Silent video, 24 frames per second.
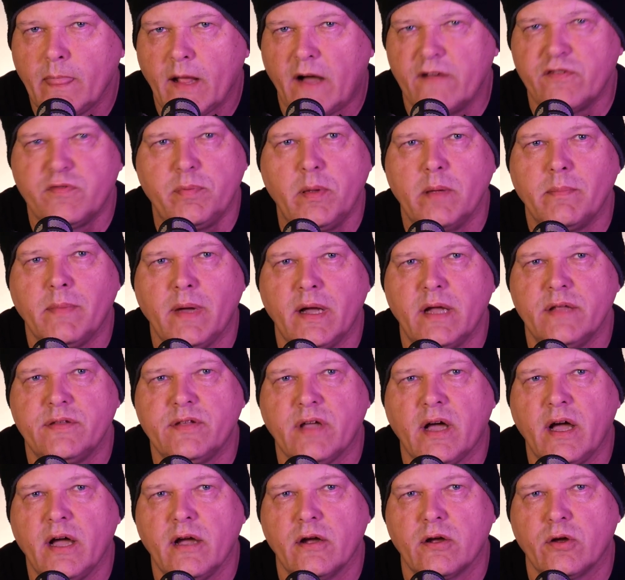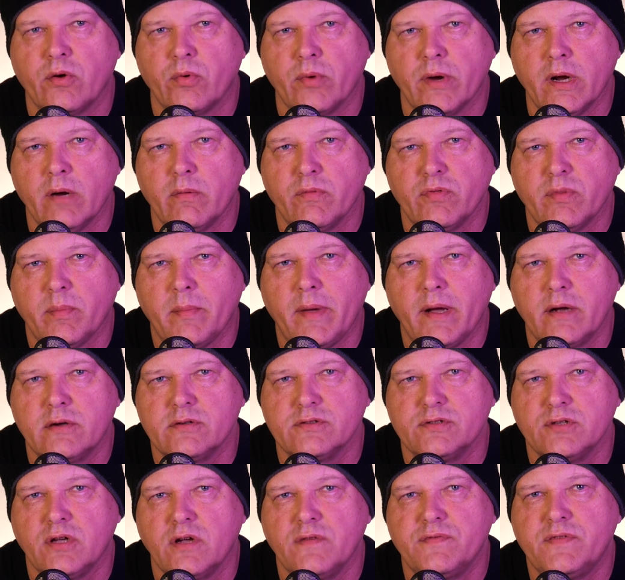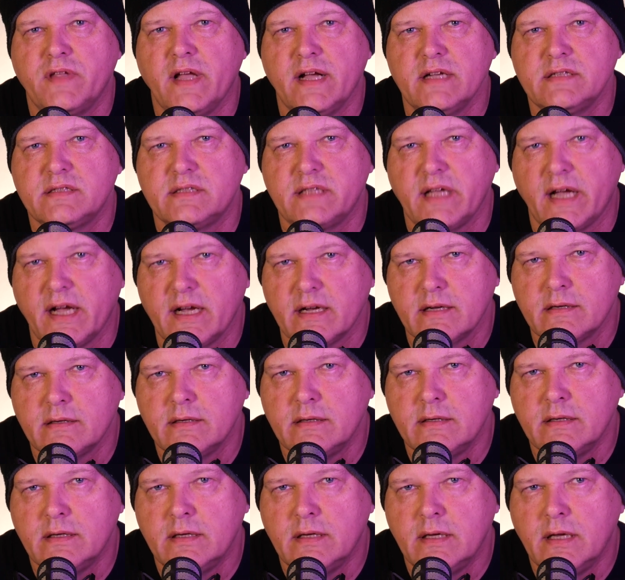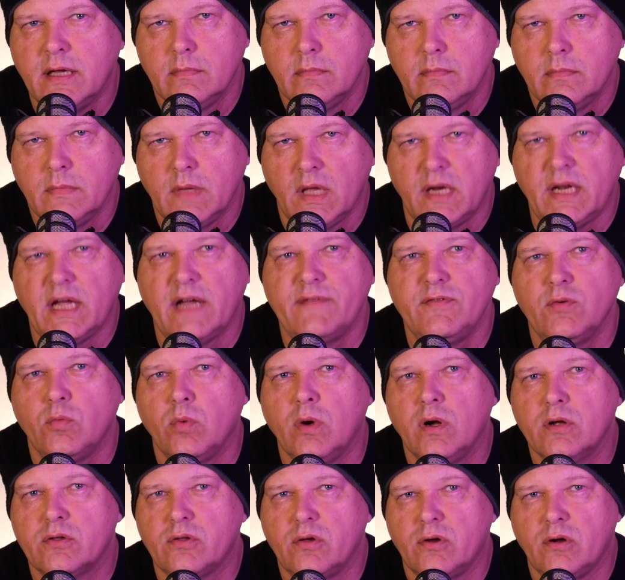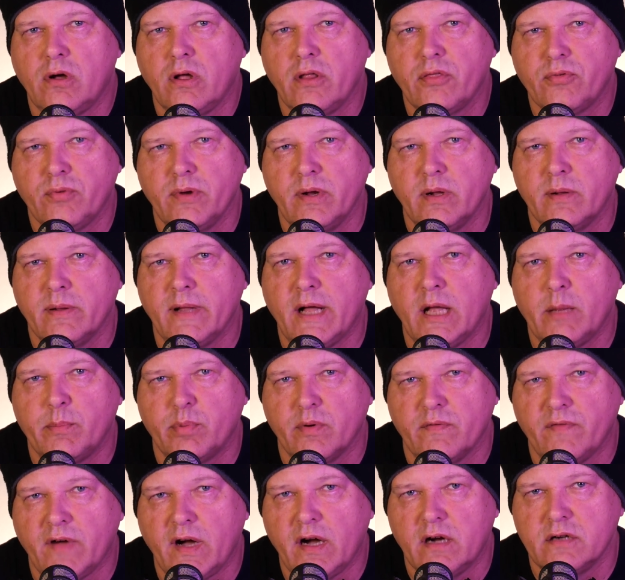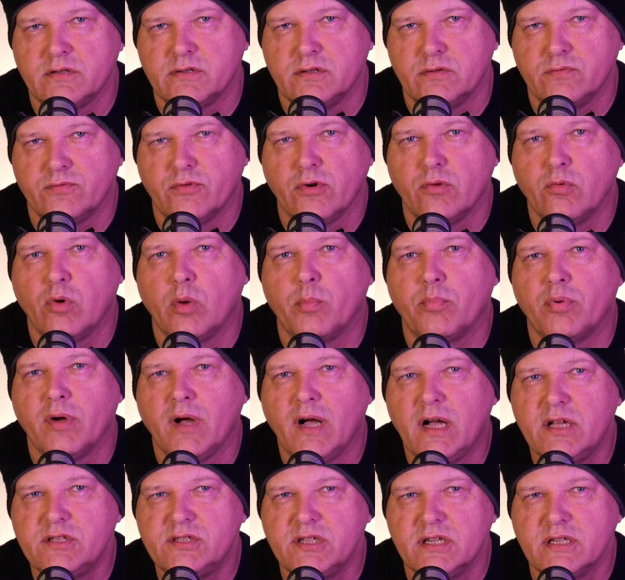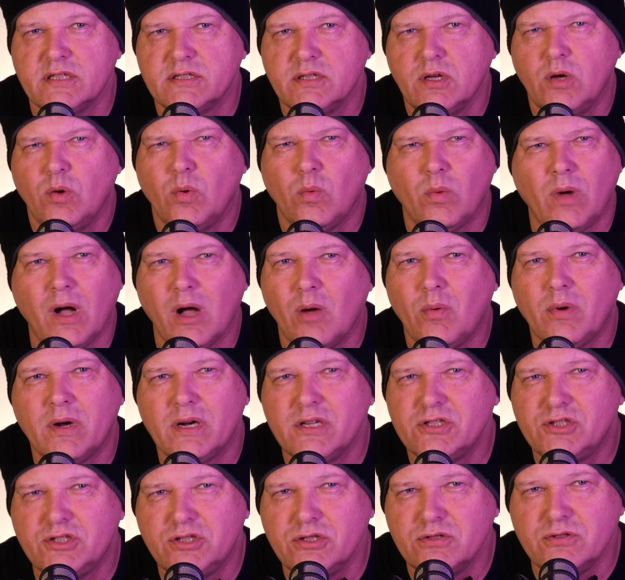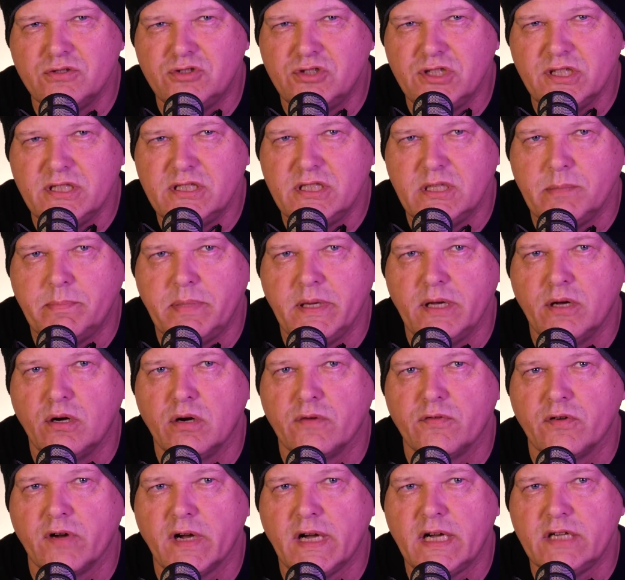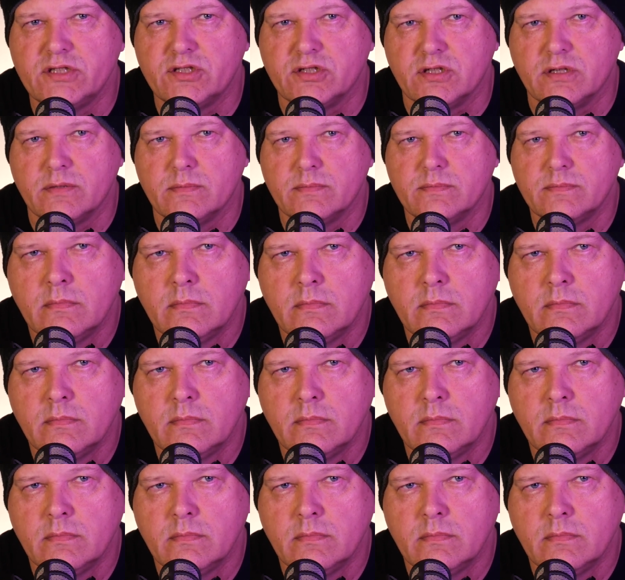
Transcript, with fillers: I've spent my entire career with the Microsoft tech stack. And having worked on all three cloud providers in real world projects, why would I choose GCP over Azure?